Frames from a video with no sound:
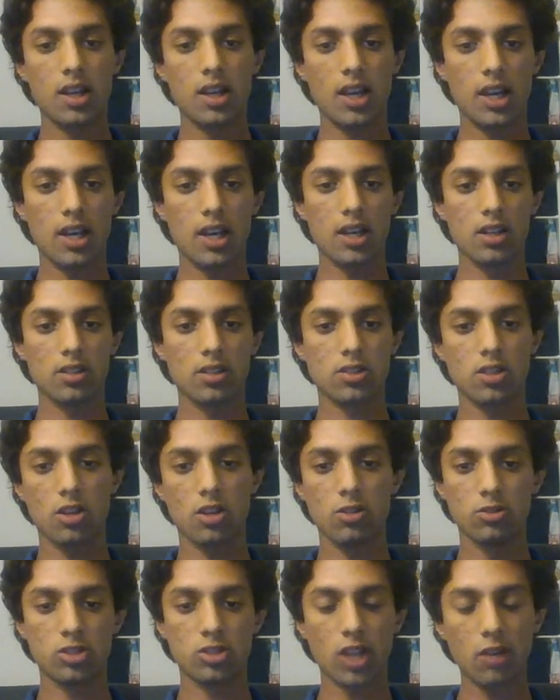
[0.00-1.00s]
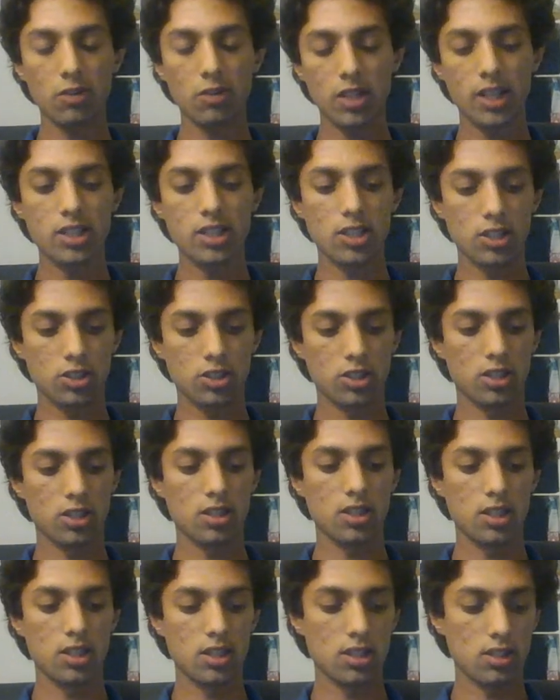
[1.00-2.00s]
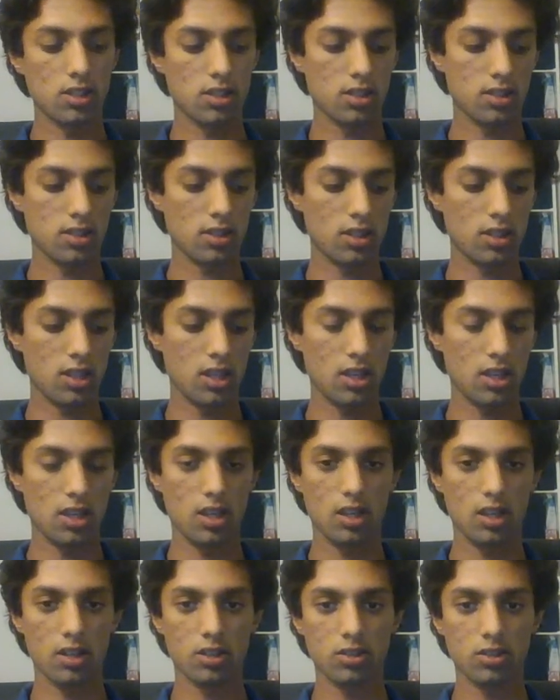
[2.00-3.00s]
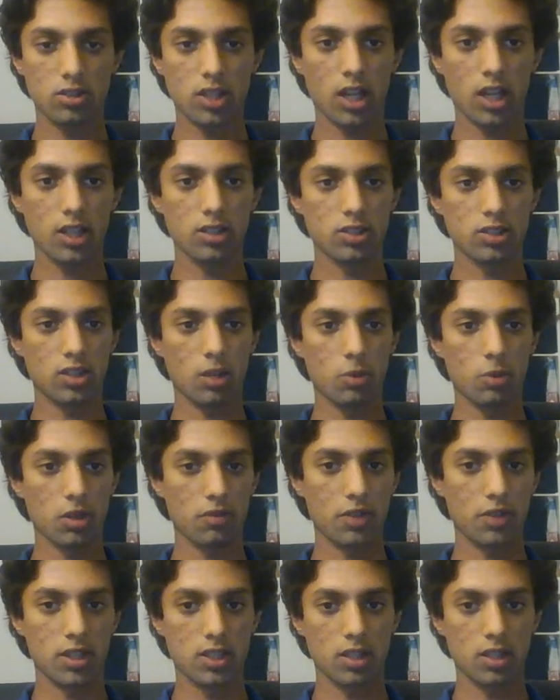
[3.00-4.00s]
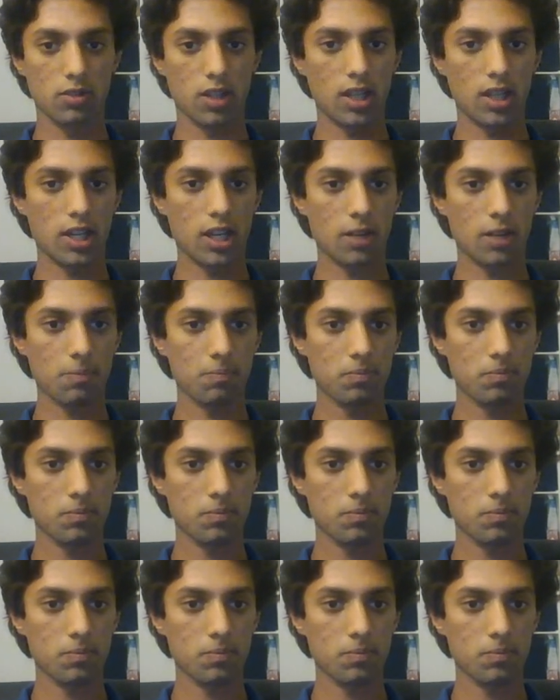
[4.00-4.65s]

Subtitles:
And so generalization is the challenge that we're facing right now.